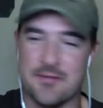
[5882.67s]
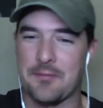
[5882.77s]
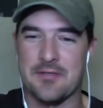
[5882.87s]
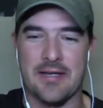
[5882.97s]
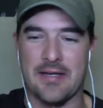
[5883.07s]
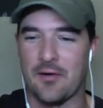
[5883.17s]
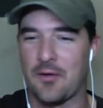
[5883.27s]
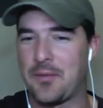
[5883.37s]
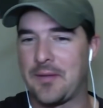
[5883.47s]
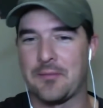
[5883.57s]
to get on
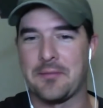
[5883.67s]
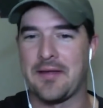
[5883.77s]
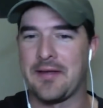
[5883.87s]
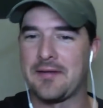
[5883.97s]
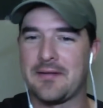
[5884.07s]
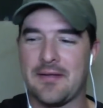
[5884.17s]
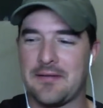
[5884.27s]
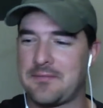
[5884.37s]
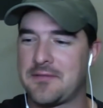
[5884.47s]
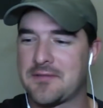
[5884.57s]
people man and and
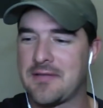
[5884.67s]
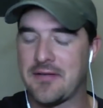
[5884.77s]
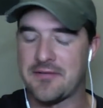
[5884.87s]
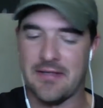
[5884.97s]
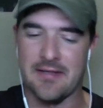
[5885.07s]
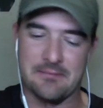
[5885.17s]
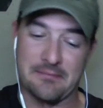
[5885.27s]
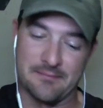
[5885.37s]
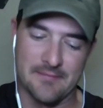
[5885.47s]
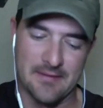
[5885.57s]
just actually get
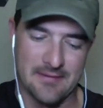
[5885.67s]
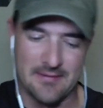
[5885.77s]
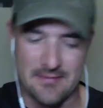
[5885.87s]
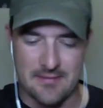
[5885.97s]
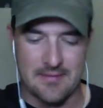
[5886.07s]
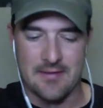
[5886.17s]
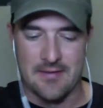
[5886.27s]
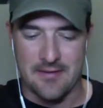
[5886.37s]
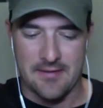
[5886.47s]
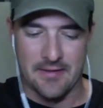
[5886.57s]

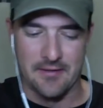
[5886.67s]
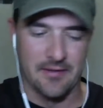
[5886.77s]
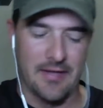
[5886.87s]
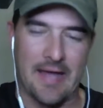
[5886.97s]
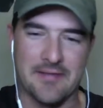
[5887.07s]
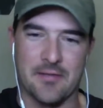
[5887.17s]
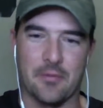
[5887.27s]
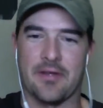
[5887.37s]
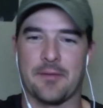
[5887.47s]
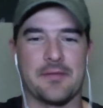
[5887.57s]
get a little nasty with
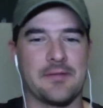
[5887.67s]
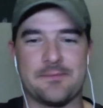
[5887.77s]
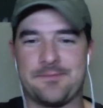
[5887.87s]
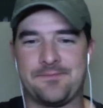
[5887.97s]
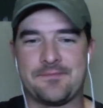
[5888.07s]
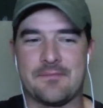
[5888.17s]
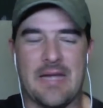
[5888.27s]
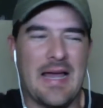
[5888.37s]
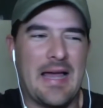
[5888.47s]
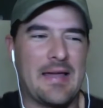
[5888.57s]
them and but
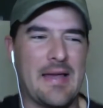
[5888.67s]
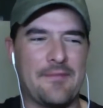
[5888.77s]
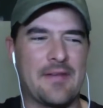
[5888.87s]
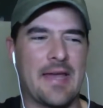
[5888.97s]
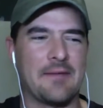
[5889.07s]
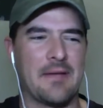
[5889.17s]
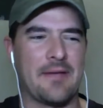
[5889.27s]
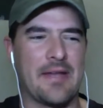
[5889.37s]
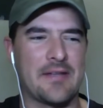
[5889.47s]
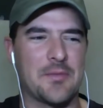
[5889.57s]
I, I haven't had I haven't had
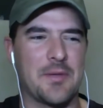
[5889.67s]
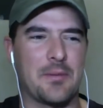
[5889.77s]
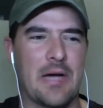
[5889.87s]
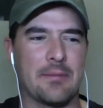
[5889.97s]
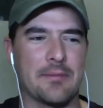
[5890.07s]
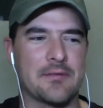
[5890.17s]
too many problems.